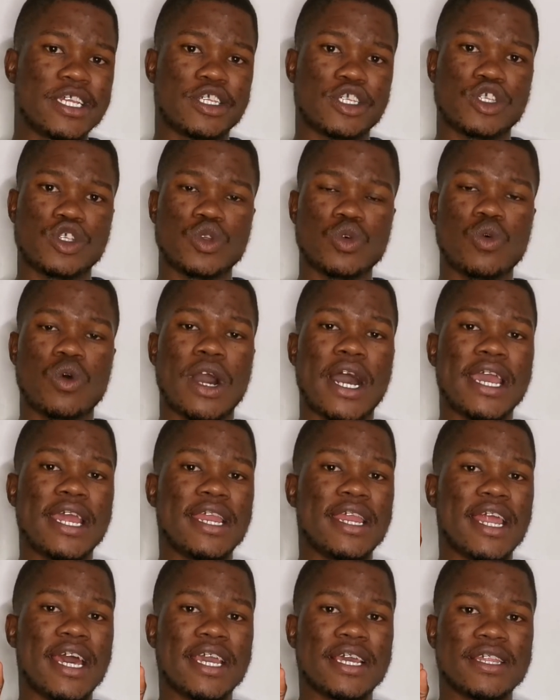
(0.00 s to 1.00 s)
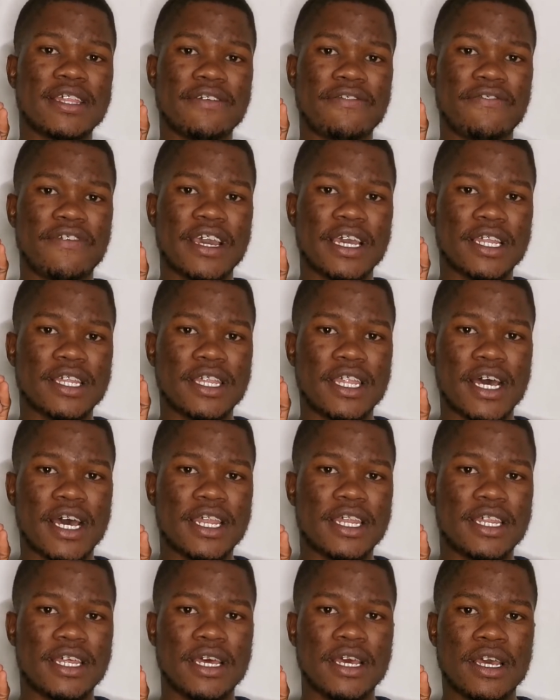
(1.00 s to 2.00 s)
So I like the fact that
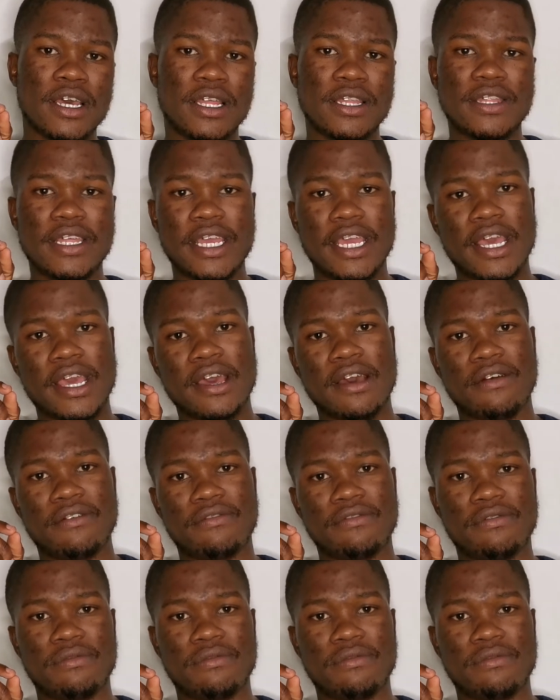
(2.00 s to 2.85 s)
they have